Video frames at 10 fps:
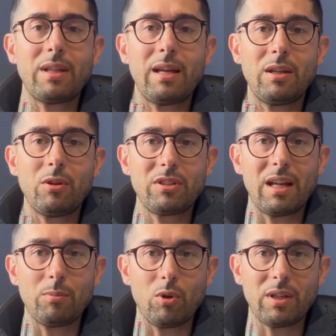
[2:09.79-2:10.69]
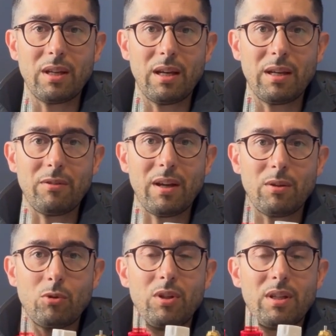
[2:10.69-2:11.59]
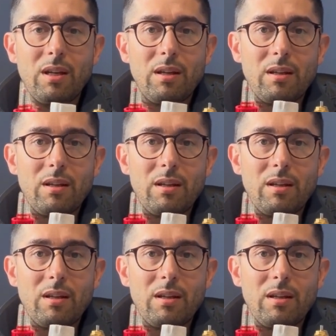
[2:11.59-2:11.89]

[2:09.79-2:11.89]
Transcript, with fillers: technical standpoint, developed with a,